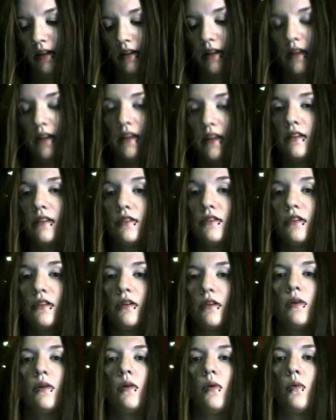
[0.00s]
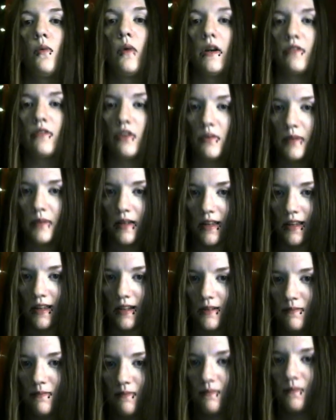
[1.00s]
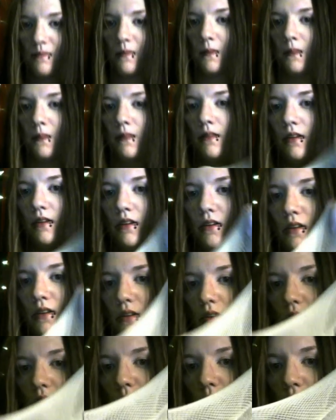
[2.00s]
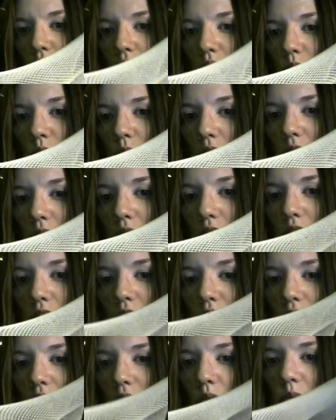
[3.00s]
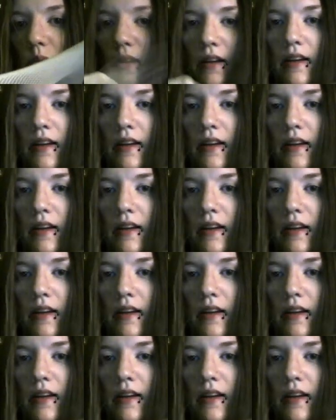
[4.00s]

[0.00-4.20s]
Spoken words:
And so whenever you begin, you'll need one of these netted wig